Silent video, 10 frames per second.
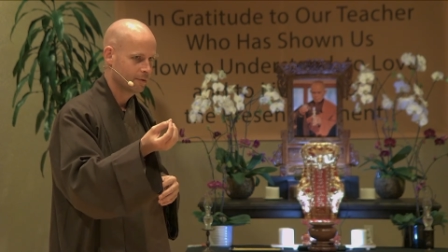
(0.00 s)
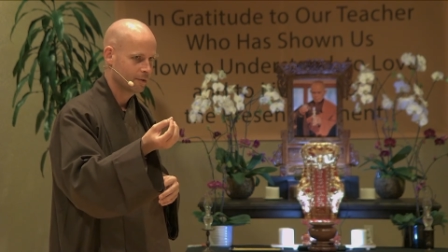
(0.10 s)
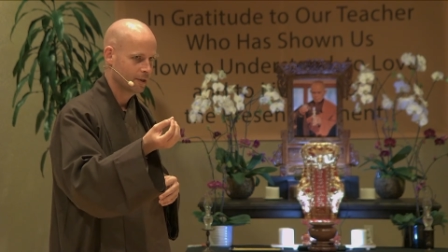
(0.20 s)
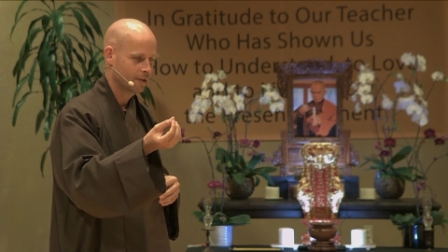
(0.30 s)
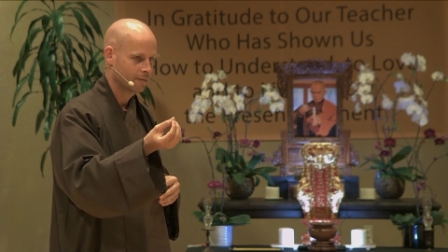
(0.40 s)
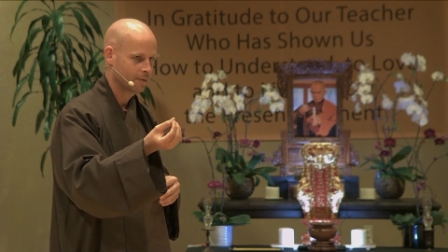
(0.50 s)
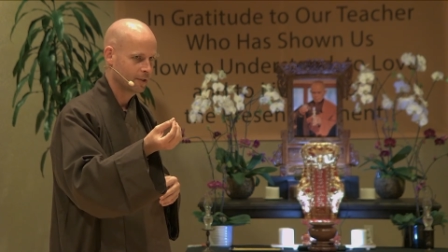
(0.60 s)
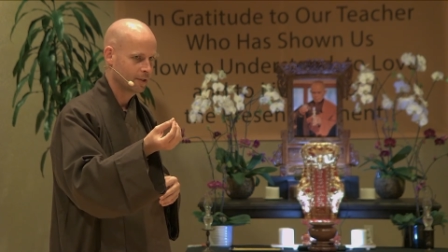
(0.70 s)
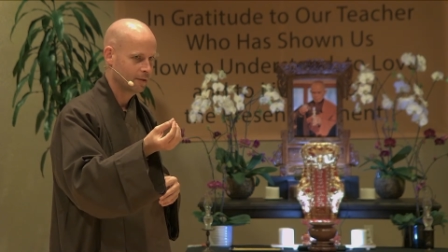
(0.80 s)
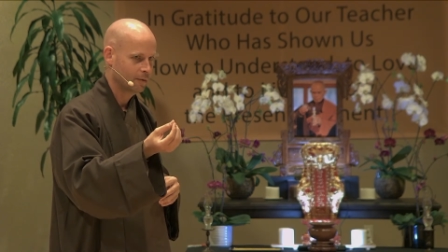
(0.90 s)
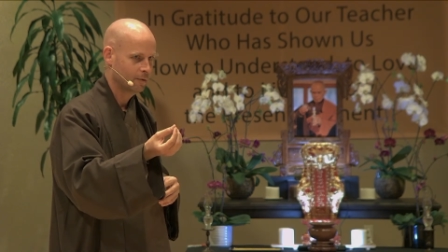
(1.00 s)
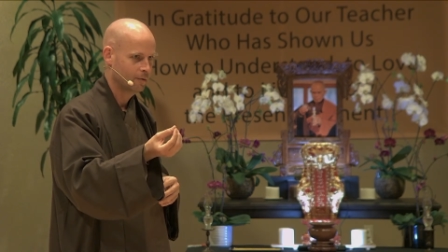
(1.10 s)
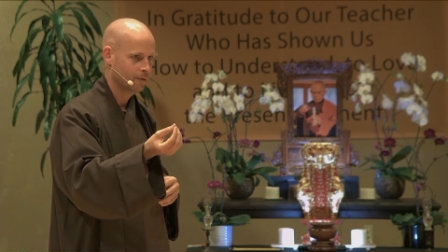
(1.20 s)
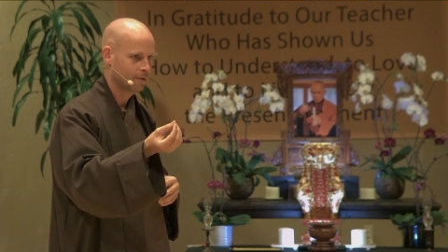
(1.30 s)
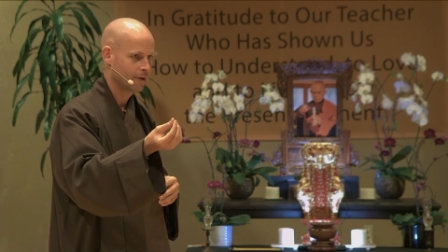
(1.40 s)
that we hold
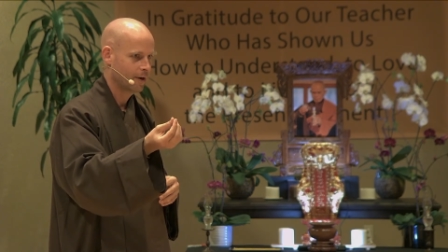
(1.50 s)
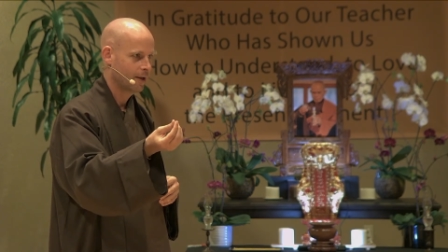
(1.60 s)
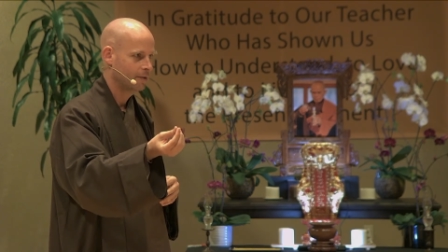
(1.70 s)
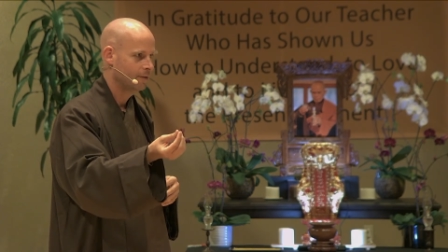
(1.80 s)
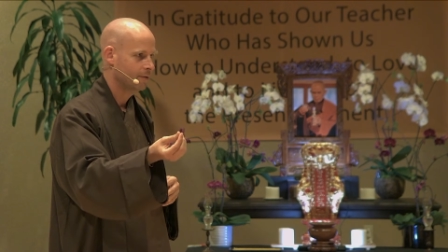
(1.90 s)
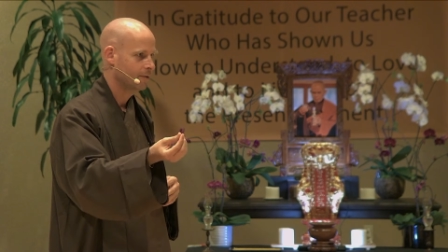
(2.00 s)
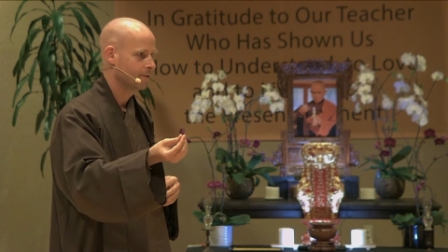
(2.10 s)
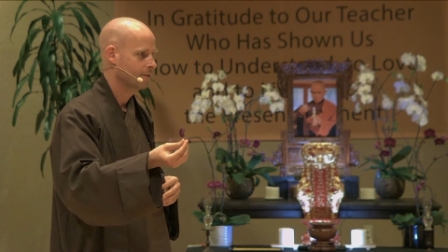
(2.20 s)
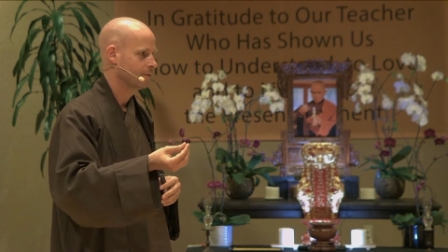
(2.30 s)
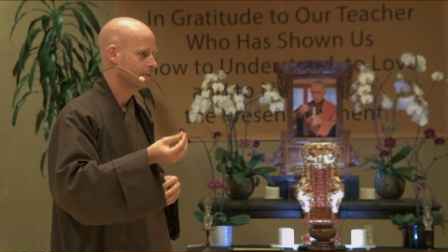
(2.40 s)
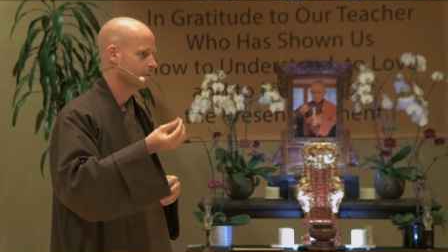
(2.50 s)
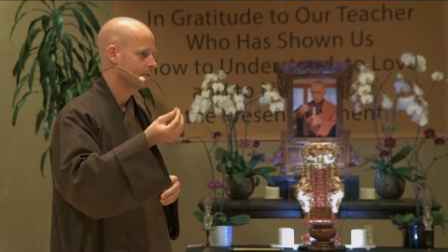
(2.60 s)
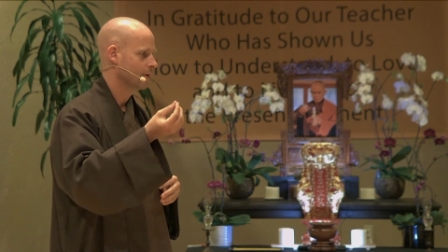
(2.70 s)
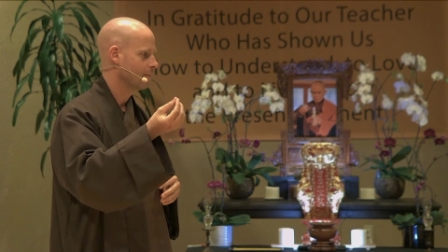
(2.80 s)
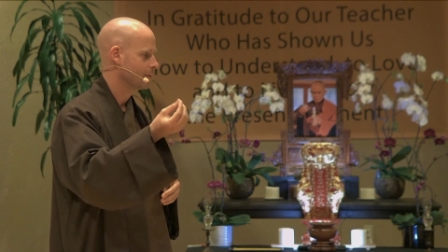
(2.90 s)
towards our elders, towards the
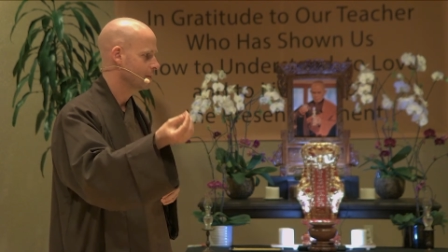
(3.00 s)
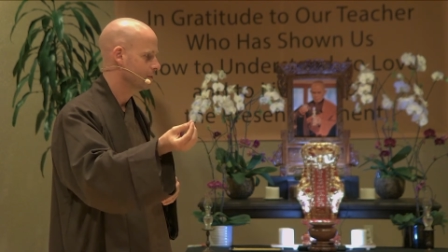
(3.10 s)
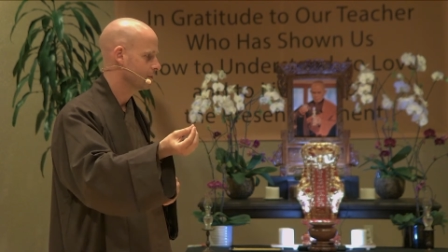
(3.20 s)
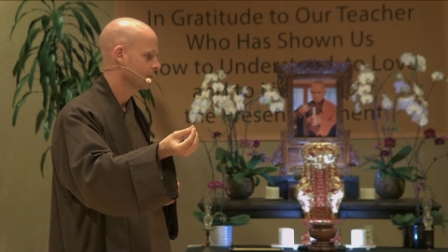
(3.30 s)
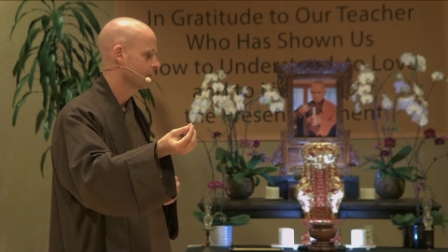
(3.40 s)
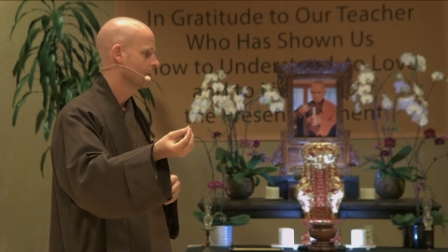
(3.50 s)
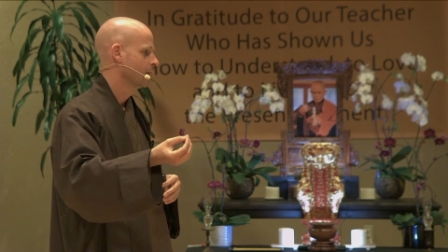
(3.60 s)
Dhamma teacher,